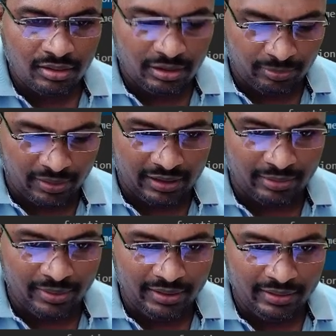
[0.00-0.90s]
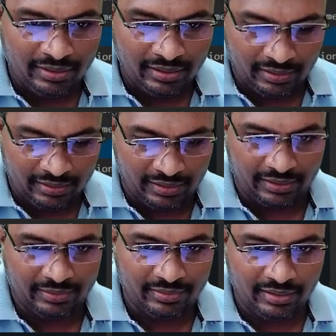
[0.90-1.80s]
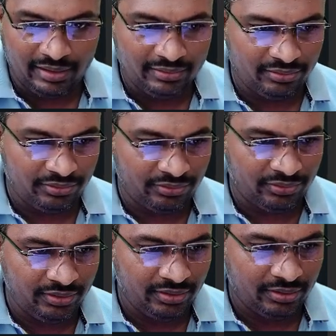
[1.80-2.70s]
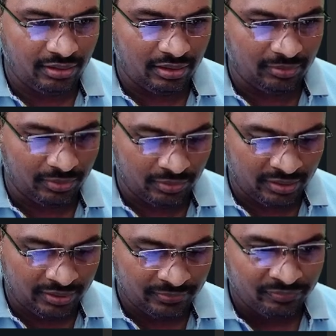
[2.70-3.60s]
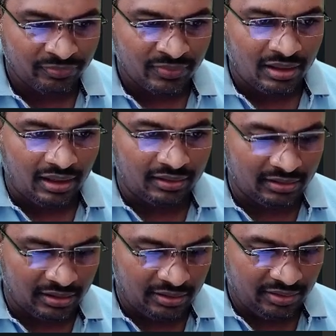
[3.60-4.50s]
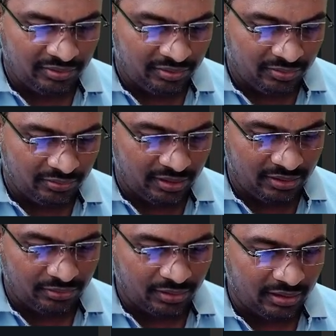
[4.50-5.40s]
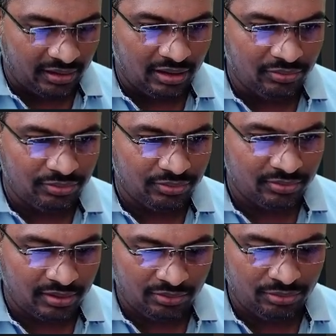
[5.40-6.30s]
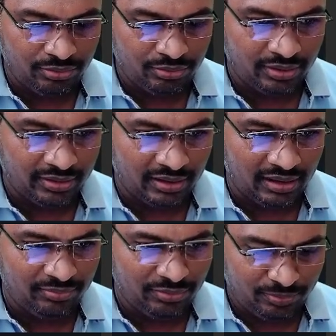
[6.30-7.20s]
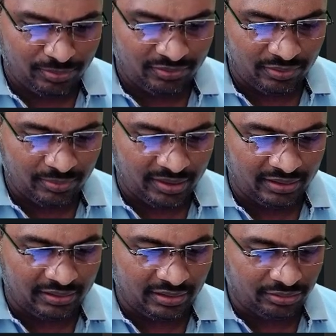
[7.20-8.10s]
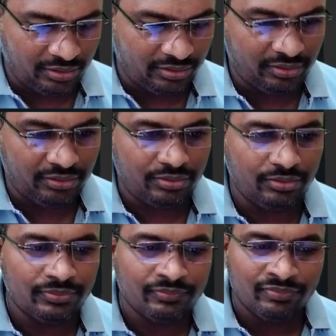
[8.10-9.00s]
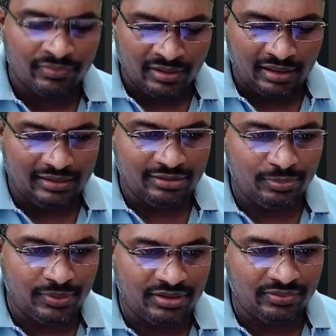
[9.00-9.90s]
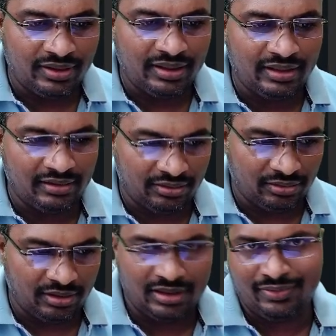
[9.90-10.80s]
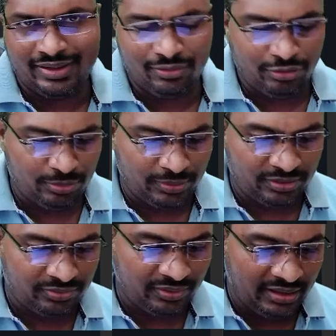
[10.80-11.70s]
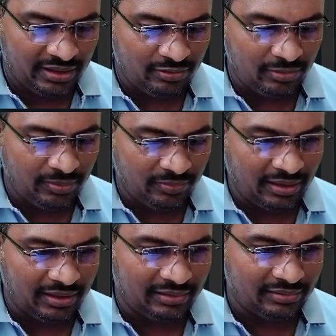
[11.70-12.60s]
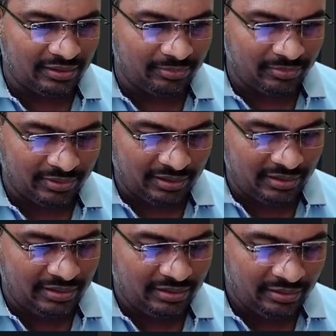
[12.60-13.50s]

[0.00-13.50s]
department country, right? This is the column. Okay, and third one is what, how to join. I'm performing inner join, so I'll just specify inner join. If I don't specify, it will be one and the same, right?